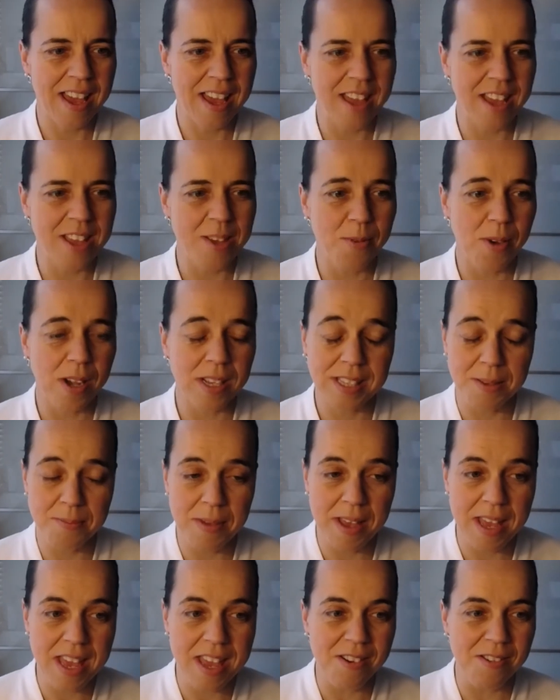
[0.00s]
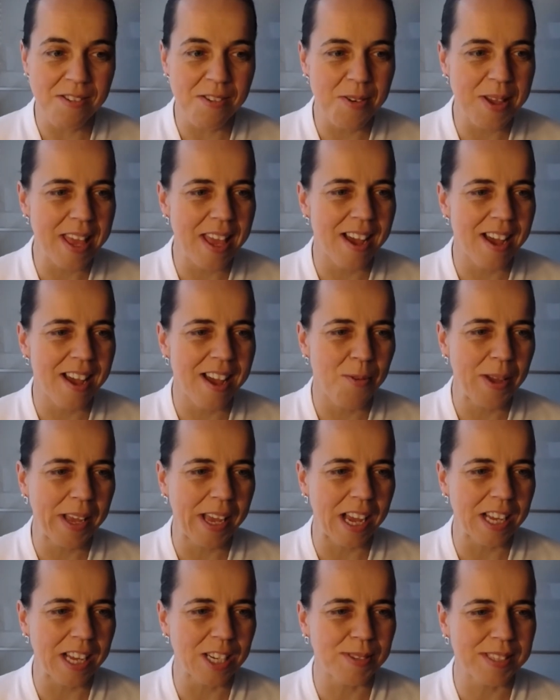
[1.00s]
you asking me or are we going
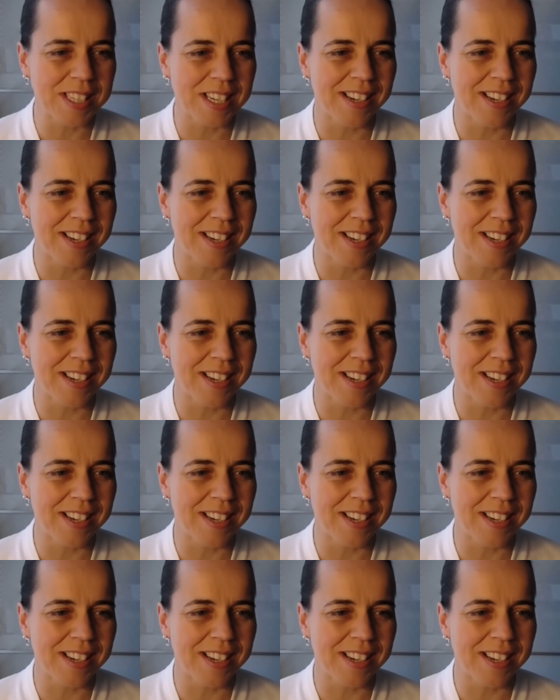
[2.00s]
to the slide?